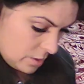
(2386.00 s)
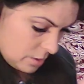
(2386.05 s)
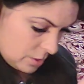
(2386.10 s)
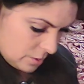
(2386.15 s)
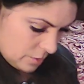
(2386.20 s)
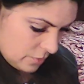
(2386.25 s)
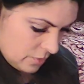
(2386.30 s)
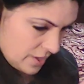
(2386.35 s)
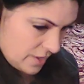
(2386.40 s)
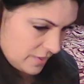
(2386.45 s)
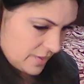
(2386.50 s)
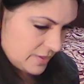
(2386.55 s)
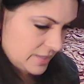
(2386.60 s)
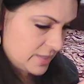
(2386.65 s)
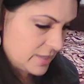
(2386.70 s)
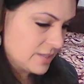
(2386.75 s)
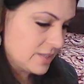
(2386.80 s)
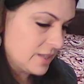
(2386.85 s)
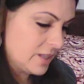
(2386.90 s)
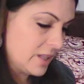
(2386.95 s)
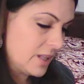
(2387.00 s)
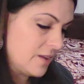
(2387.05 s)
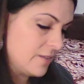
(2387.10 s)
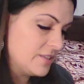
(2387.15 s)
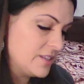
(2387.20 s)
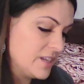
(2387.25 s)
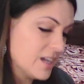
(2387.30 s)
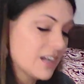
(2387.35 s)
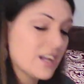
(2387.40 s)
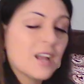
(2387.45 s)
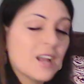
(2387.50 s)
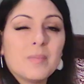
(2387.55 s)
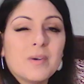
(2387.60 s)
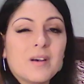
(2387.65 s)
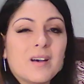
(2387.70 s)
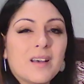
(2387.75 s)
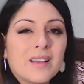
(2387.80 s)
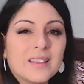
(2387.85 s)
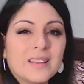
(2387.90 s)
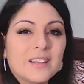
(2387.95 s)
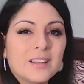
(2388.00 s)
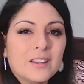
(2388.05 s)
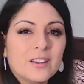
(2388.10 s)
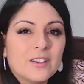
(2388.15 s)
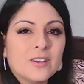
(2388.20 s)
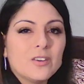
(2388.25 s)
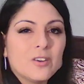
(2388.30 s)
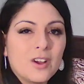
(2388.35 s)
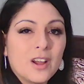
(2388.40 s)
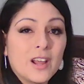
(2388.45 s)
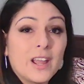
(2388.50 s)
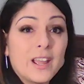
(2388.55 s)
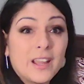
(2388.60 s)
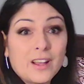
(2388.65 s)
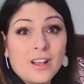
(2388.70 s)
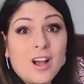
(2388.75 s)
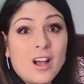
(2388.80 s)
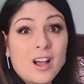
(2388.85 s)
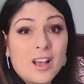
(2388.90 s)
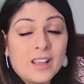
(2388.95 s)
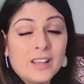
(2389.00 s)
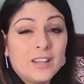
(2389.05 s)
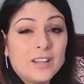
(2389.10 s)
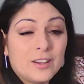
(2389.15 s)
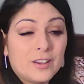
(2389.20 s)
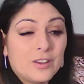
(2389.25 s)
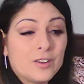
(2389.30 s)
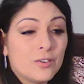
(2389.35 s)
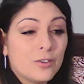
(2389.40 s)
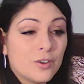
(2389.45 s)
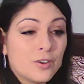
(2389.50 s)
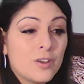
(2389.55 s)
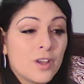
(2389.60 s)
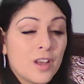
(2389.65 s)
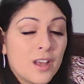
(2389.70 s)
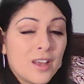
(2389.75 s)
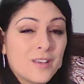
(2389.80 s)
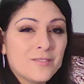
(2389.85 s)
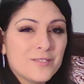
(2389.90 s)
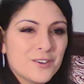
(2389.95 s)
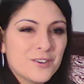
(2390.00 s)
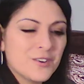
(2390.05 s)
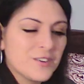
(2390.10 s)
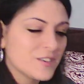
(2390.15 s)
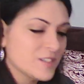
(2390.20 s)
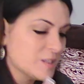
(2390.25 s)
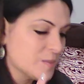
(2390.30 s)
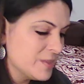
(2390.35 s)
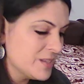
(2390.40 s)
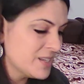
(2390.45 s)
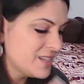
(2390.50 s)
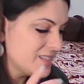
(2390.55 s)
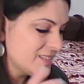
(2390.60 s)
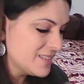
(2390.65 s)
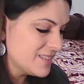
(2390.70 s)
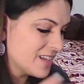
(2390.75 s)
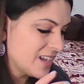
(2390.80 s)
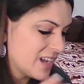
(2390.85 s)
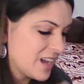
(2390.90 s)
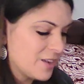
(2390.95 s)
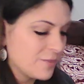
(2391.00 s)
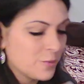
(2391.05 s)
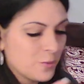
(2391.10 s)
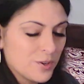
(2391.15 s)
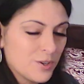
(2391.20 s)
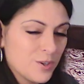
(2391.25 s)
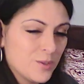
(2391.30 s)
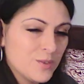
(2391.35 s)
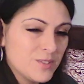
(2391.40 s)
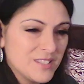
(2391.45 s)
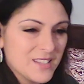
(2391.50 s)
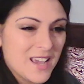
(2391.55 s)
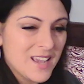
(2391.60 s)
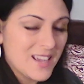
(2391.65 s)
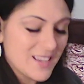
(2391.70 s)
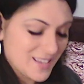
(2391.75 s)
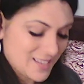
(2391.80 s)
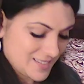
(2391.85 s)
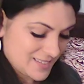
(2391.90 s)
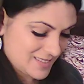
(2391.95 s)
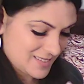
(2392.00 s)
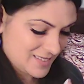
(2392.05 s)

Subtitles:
All right, this is a love deck I bought here, or I got here for Christmas. I got 4 new decks.